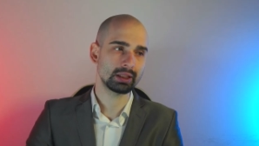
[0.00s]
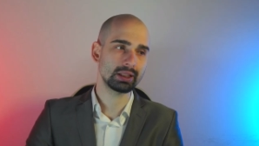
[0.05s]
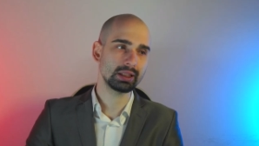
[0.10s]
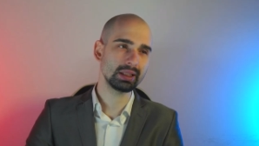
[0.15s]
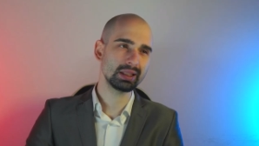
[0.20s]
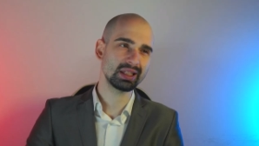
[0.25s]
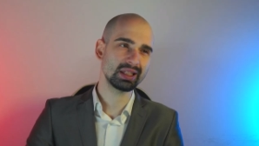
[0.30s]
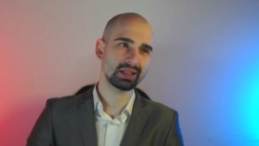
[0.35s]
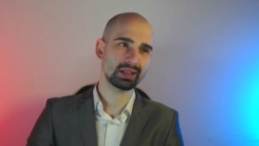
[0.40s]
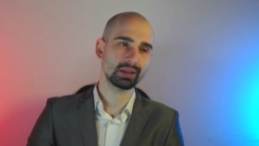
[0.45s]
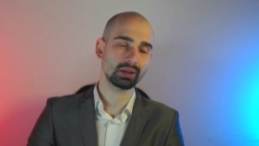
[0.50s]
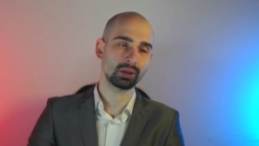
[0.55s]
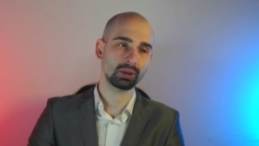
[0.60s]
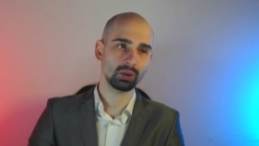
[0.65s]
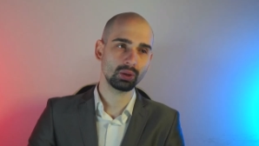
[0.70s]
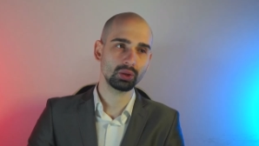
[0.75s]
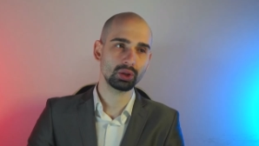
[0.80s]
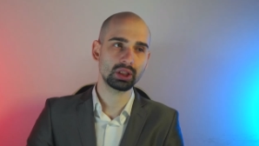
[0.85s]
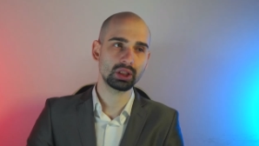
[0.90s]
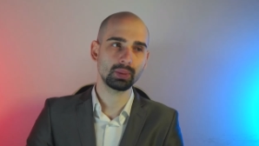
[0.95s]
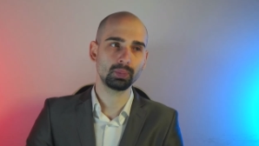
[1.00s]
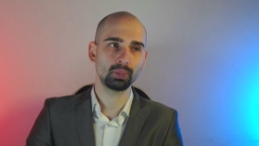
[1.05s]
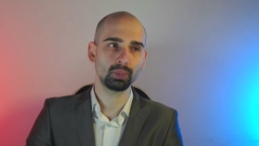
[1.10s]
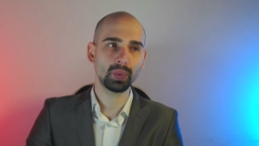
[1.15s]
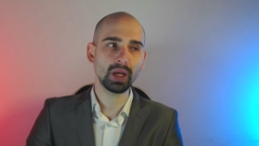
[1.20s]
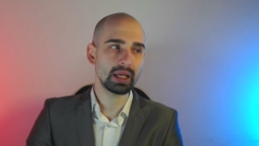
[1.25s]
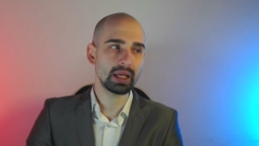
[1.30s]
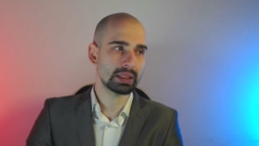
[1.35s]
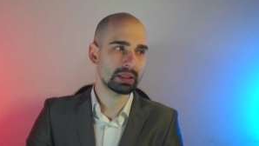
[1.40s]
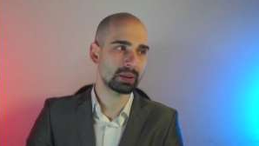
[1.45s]
this is not the
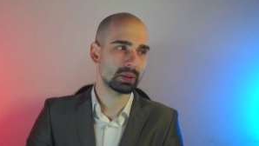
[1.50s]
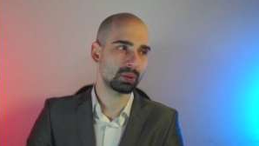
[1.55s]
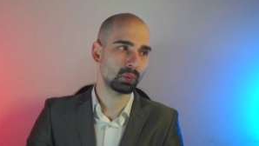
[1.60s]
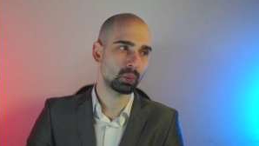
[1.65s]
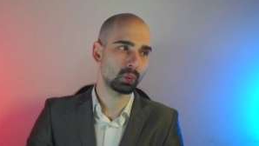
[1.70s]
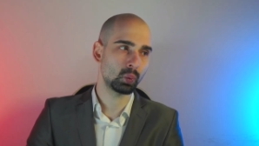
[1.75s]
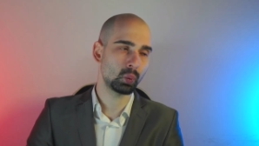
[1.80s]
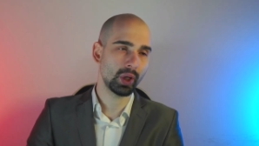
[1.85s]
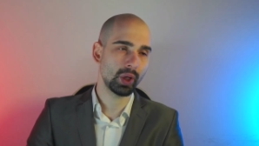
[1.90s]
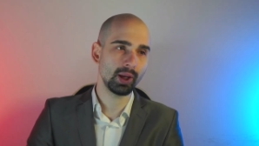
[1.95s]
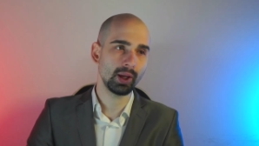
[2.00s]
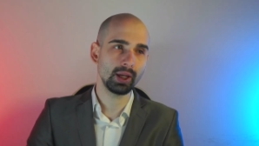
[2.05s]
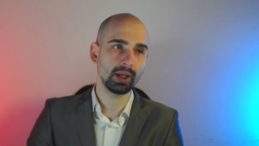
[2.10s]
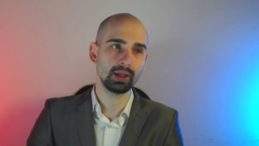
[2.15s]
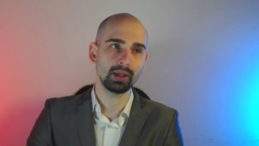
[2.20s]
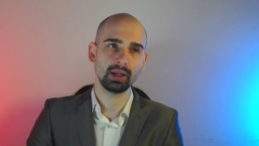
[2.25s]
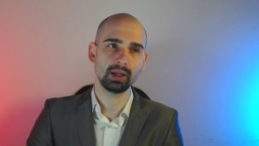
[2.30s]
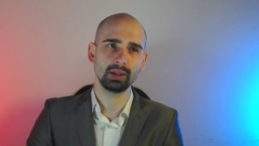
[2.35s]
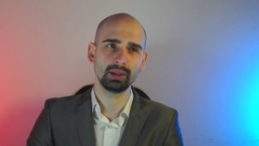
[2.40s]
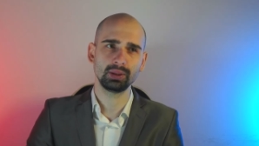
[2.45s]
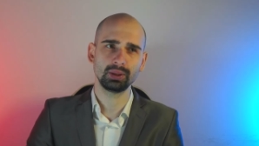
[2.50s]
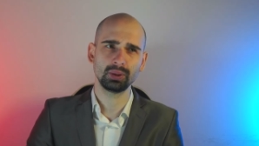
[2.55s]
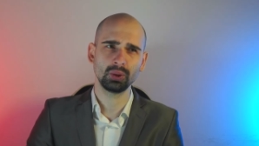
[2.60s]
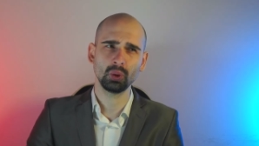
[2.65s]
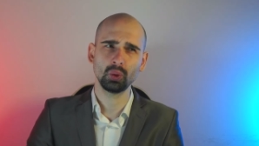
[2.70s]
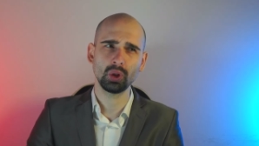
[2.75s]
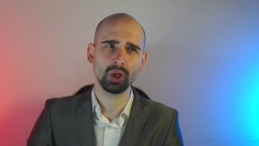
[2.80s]
best way, and you know,